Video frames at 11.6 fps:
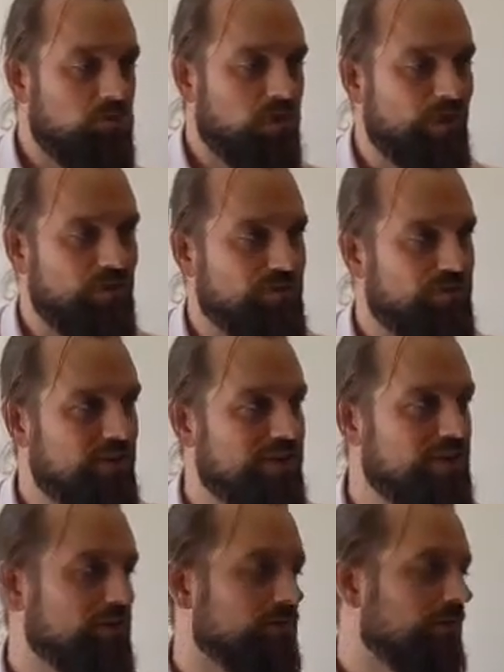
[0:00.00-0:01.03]
go and
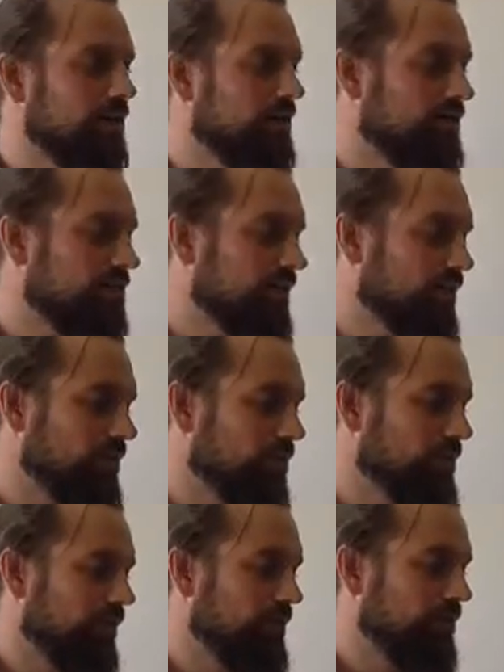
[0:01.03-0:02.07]
find something, and they were
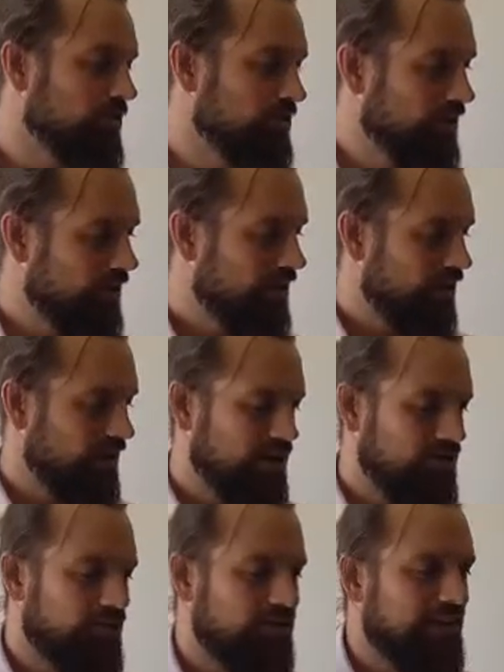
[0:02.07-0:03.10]
very much
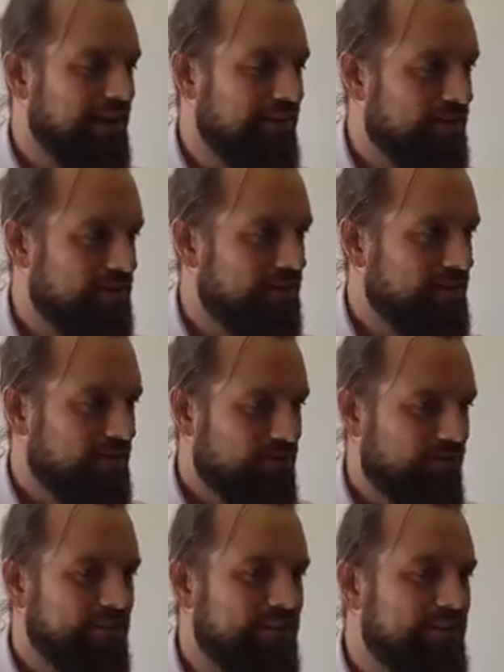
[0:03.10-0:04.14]
huddled together,
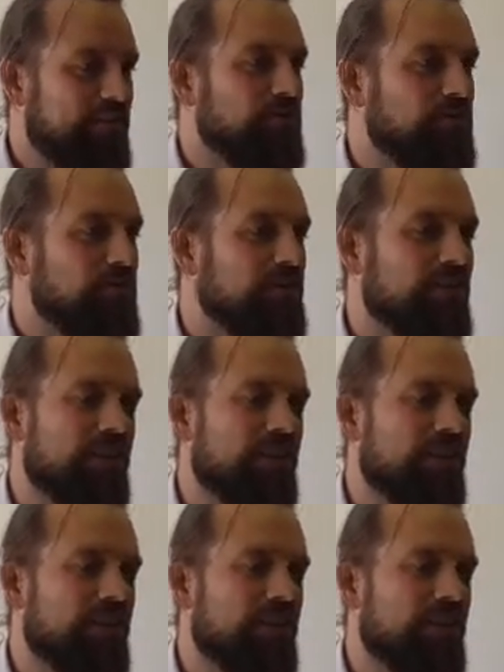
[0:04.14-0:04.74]
very close to you.